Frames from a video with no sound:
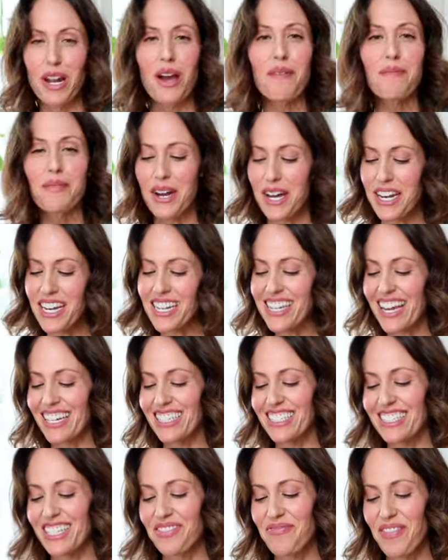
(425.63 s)
but I'm gonna
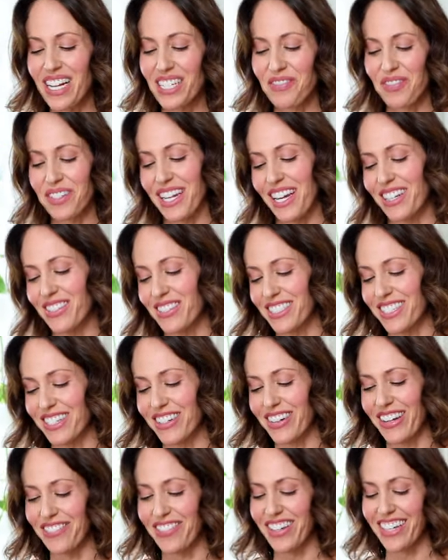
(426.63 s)
taste some mashed potatoes
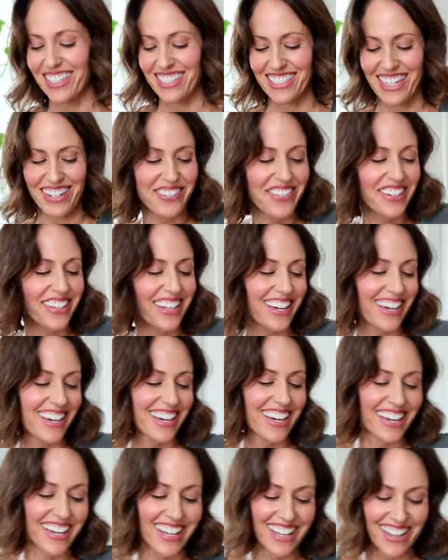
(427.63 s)
and gravy because I feel like
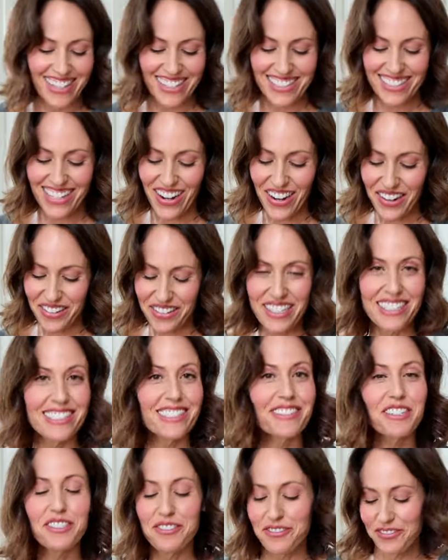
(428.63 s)
there's
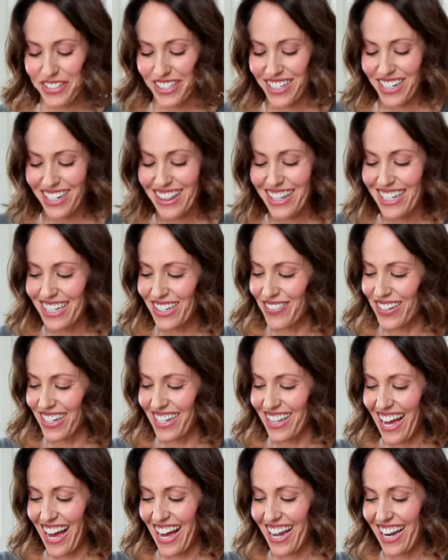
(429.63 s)
always room for a little
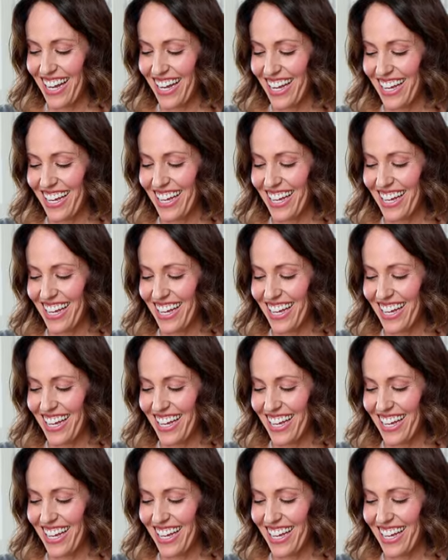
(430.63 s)
bit of that.